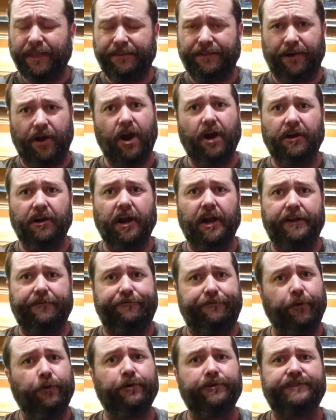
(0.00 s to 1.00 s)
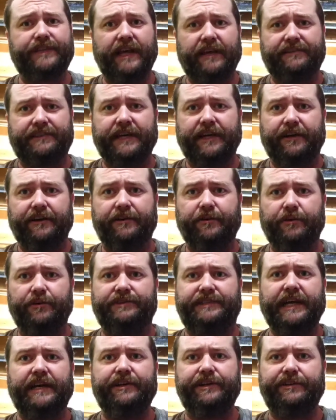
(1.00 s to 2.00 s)
a lot of fools out there who will
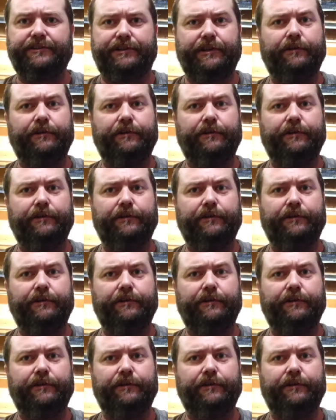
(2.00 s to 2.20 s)
tell you,